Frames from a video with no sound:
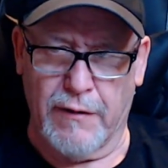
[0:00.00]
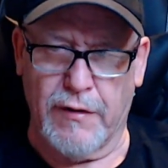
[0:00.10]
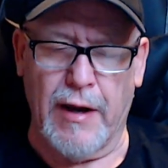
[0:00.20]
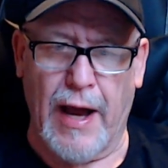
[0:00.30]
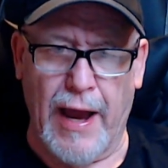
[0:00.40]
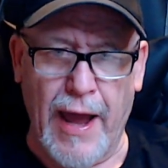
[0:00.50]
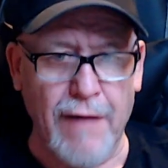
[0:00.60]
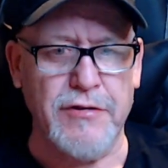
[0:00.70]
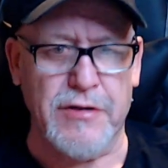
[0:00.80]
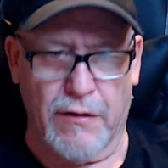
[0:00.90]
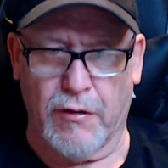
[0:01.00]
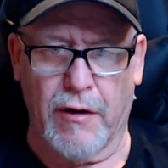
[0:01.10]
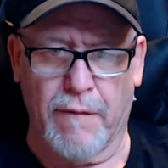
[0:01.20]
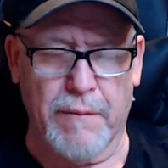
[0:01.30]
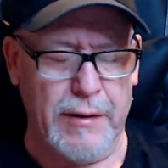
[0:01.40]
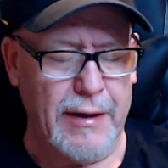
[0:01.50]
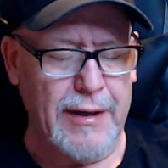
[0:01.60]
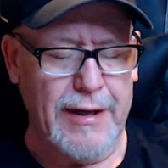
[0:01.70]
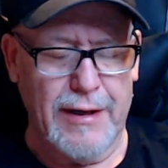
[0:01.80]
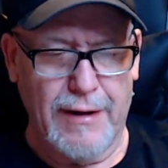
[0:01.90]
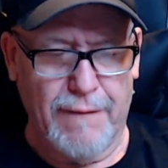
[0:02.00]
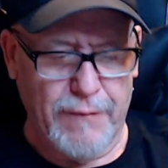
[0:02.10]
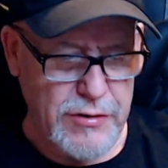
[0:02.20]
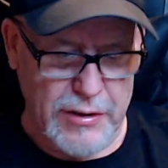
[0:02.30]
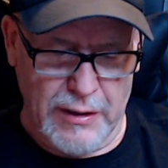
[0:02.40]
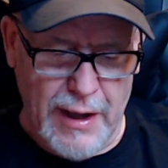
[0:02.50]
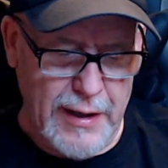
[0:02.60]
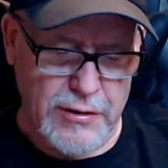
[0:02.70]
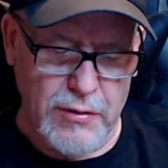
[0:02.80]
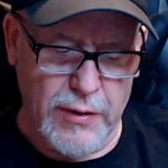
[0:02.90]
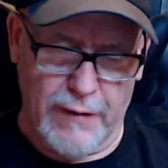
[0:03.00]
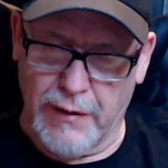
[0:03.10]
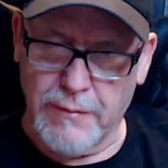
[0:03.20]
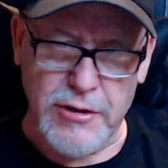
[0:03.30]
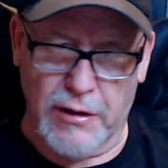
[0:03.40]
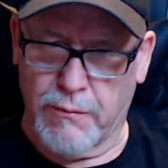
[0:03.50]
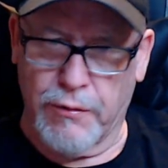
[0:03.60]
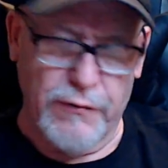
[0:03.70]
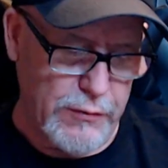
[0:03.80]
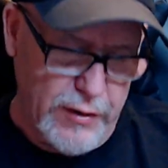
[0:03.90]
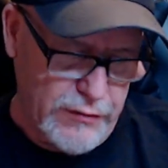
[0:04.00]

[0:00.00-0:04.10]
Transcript: I have several of them, but there's a lot I don't have. I'm just going to briefly run through